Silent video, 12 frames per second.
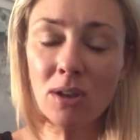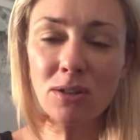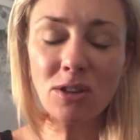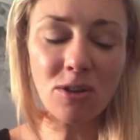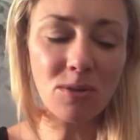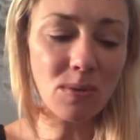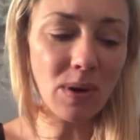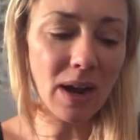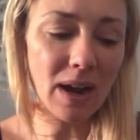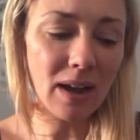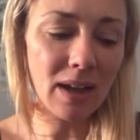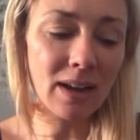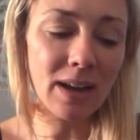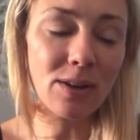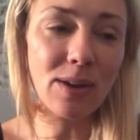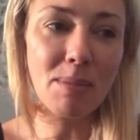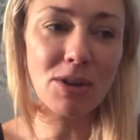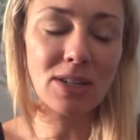So, and I
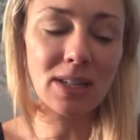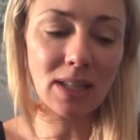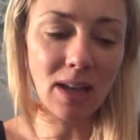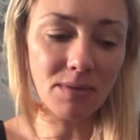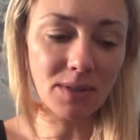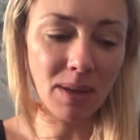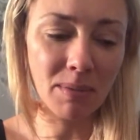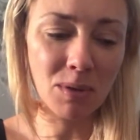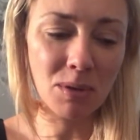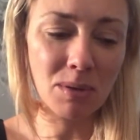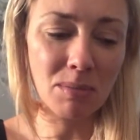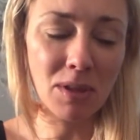know how much he loves coming with him,